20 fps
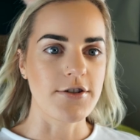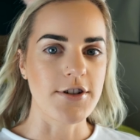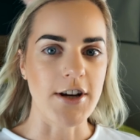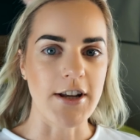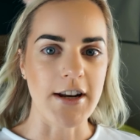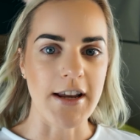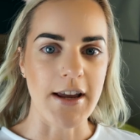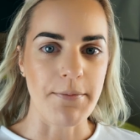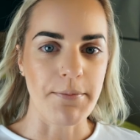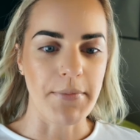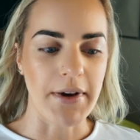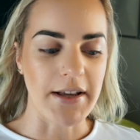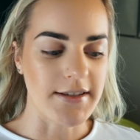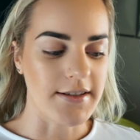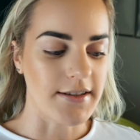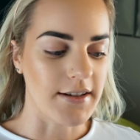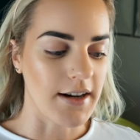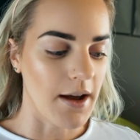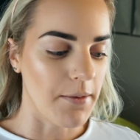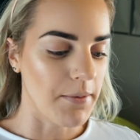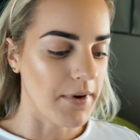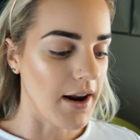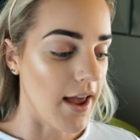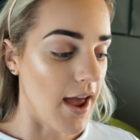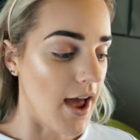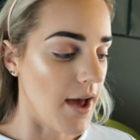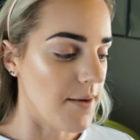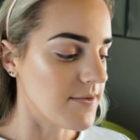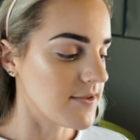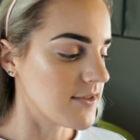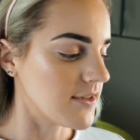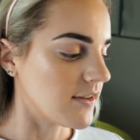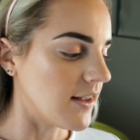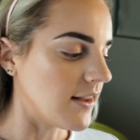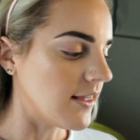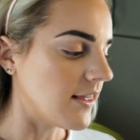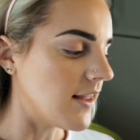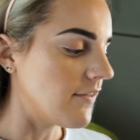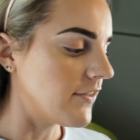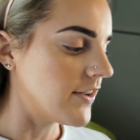dirty and busted up and I
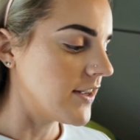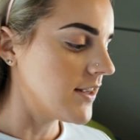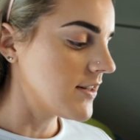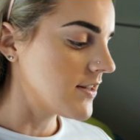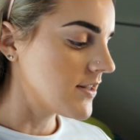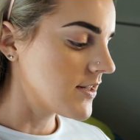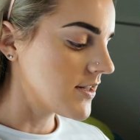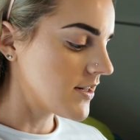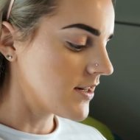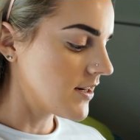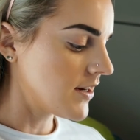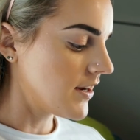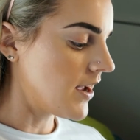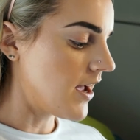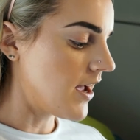absolutely love it.